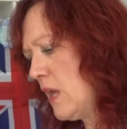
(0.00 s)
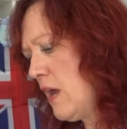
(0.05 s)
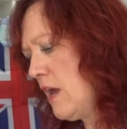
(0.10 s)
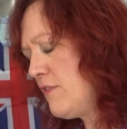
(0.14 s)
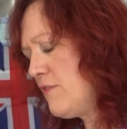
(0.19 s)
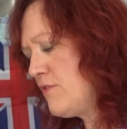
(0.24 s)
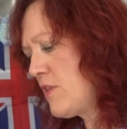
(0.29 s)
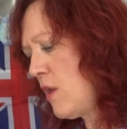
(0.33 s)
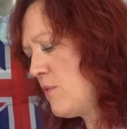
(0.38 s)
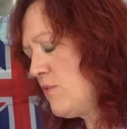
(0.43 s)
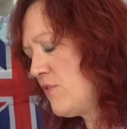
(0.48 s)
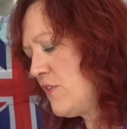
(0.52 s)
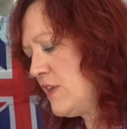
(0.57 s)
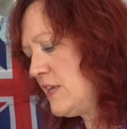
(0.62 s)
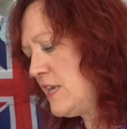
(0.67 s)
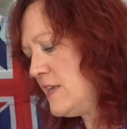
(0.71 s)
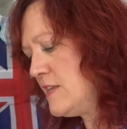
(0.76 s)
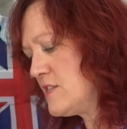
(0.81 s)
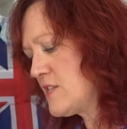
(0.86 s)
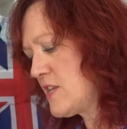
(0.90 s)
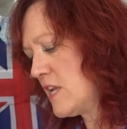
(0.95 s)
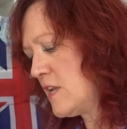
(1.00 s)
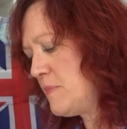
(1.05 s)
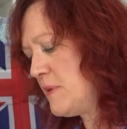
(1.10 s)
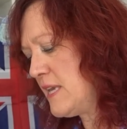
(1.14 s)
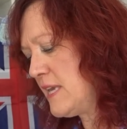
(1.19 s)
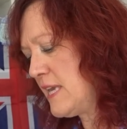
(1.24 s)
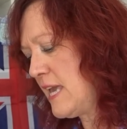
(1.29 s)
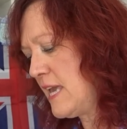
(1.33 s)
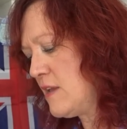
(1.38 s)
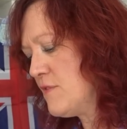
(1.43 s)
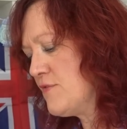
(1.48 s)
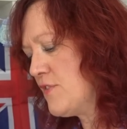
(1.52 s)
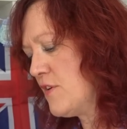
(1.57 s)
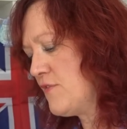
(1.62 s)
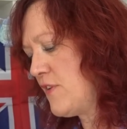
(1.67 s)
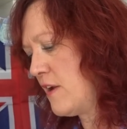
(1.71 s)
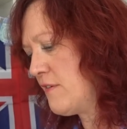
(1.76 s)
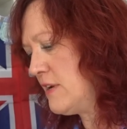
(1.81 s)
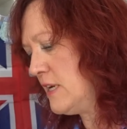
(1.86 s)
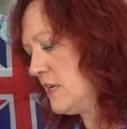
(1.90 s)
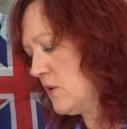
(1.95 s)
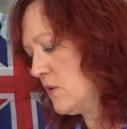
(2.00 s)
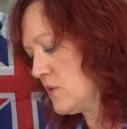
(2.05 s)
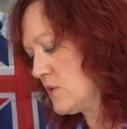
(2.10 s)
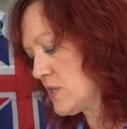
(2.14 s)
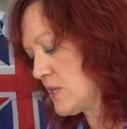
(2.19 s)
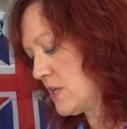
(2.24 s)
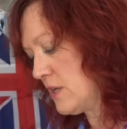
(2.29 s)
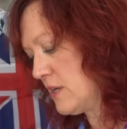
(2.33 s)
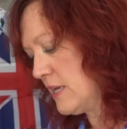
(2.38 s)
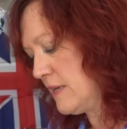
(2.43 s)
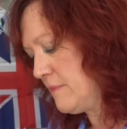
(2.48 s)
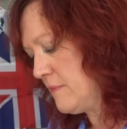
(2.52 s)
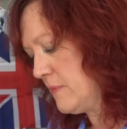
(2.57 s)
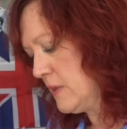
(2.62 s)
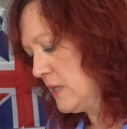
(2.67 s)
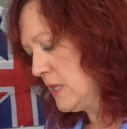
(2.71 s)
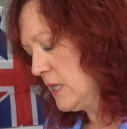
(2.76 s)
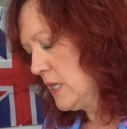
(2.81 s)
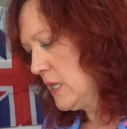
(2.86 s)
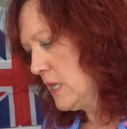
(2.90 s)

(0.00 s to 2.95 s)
I don't think he's going to be king for a very long time.